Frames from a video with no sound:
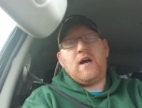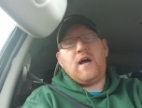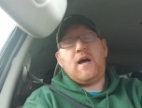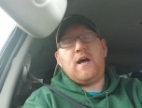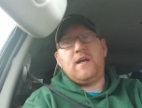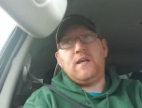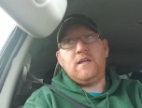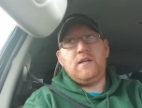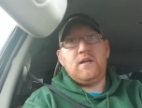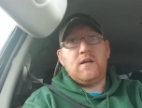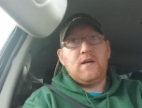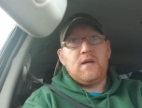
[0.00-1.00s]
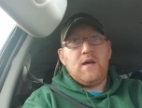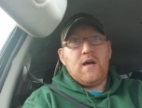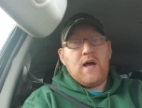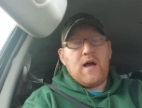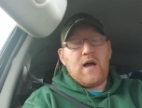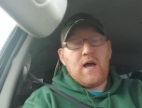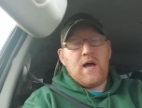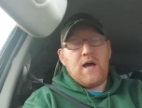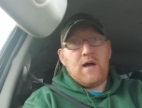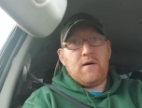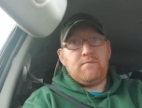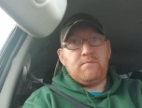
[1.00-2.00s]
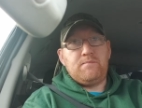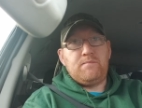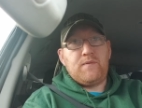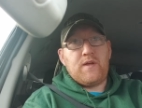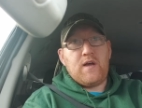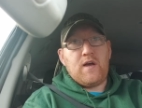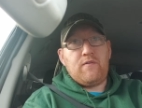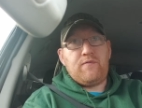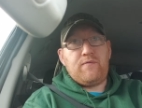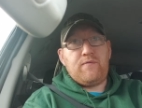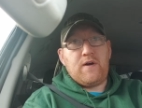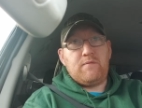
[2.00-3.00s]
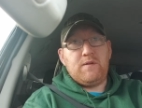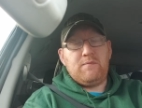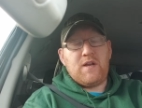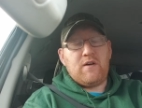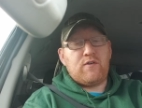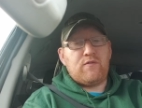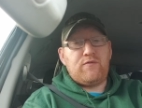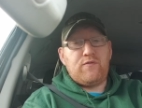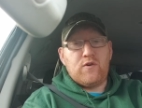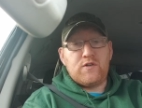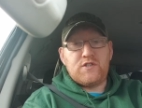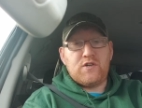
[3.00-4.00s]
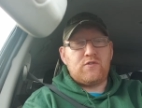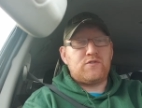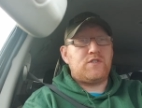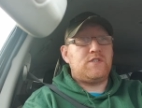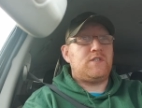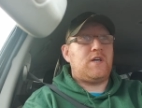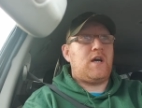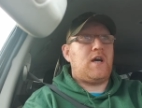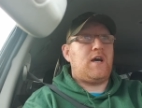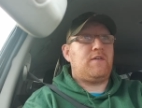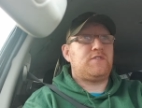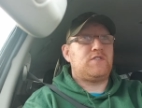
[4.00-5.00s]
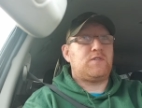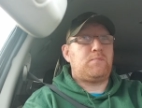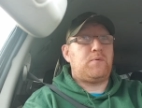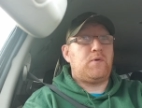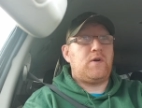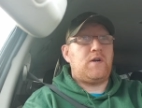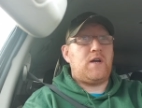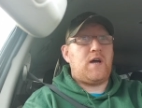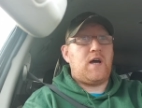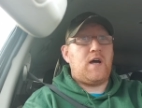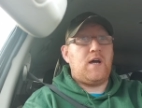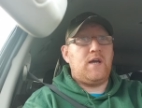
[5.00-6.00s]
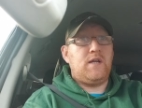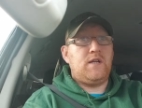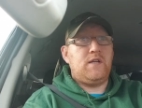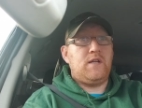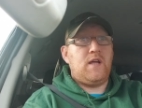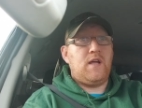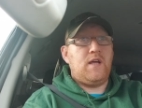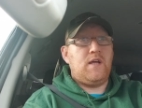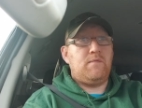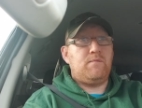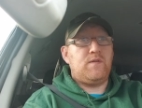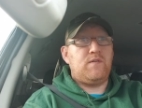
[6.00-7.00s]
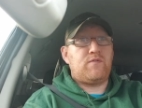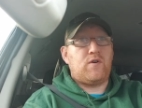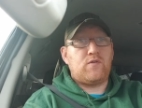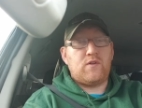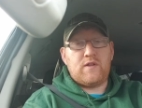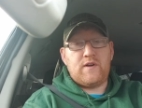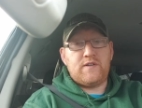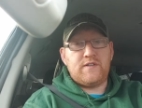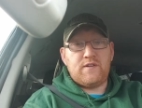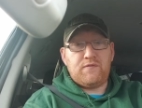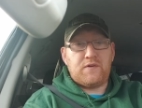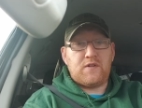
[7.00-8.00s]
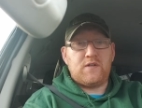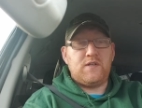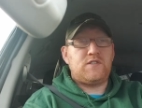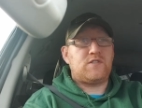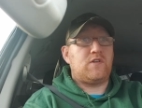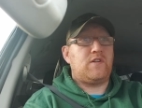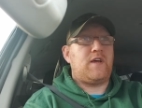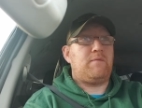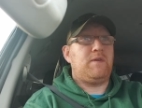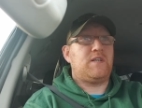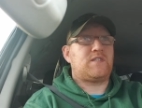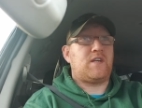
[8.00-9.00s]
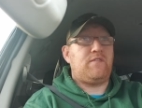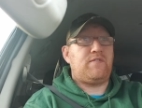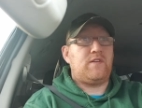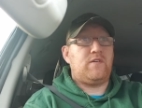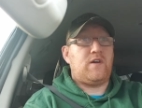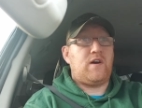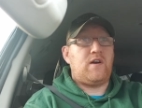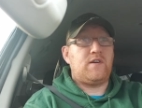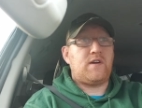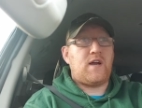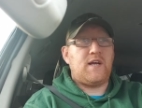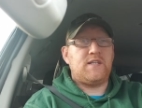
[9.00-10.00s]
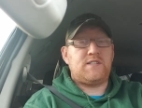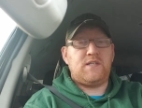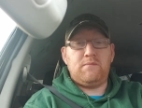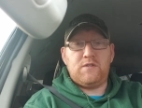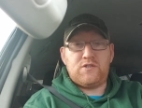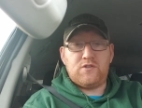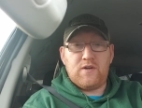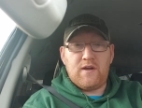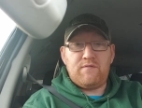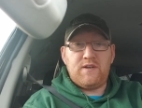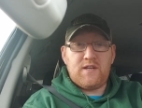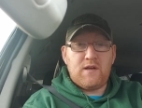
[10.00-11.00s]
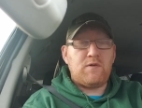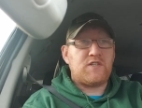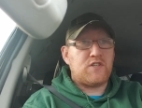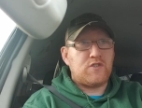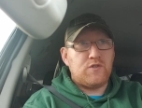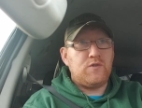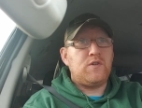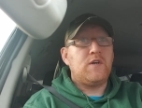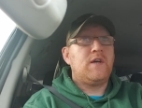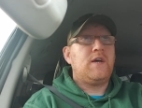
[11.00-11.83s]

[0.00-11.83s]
I am a family man. I've got four children I have to support. They've all got learning difficulties, so that makes life a little harder. I seem to shoot every day, which I do.